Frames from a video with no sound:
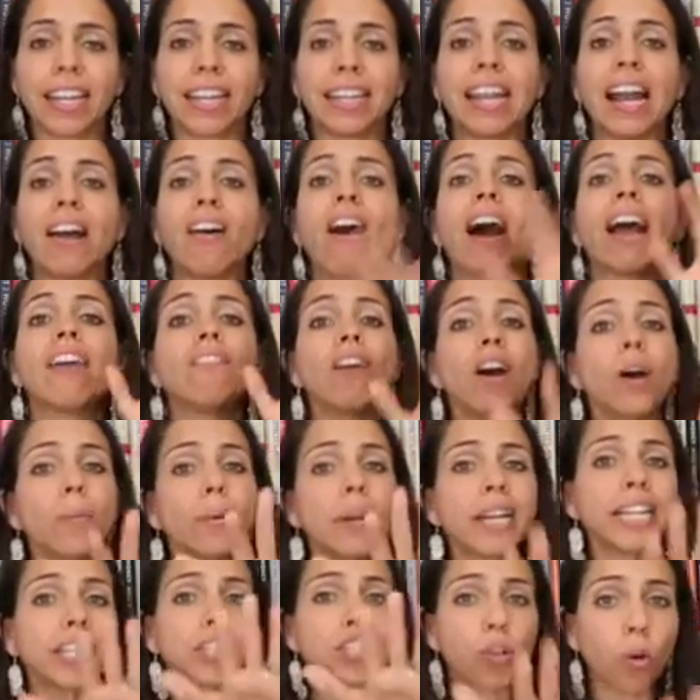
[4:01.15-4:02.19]
Now, I've
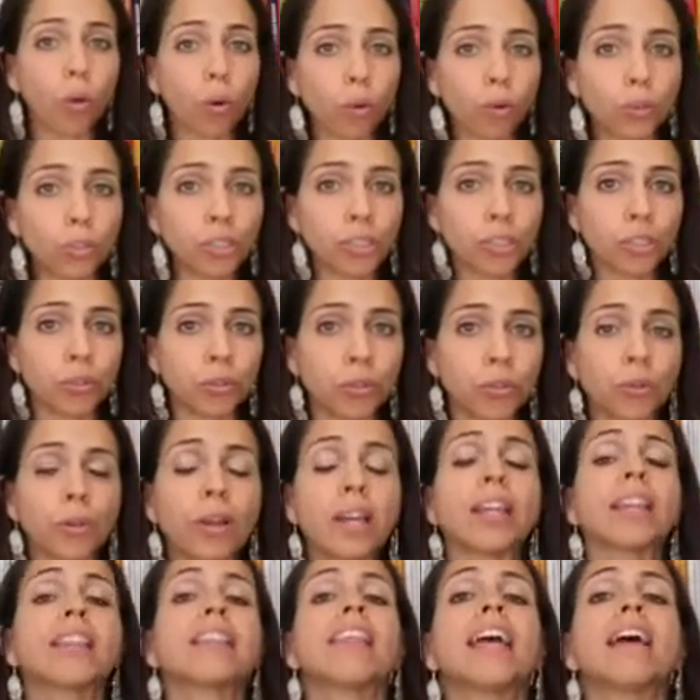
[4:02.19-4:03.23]
already told you
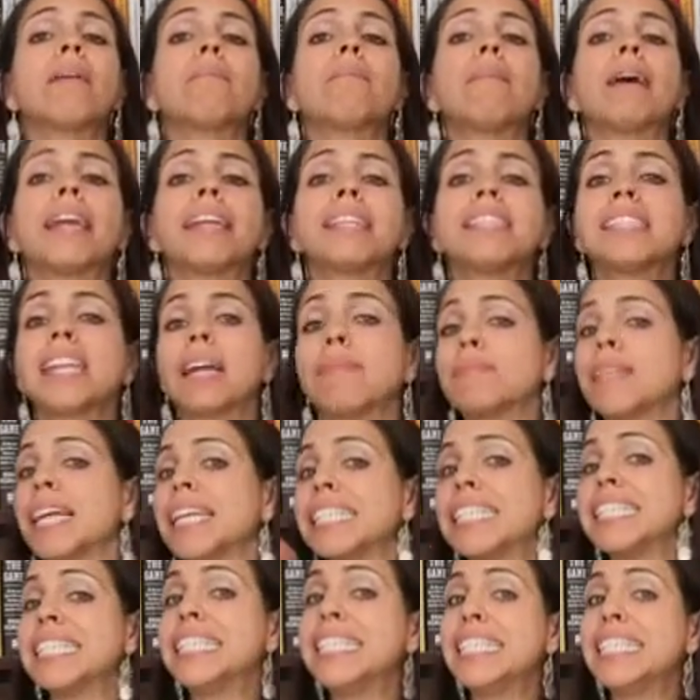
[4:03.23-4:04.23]
that my stepdad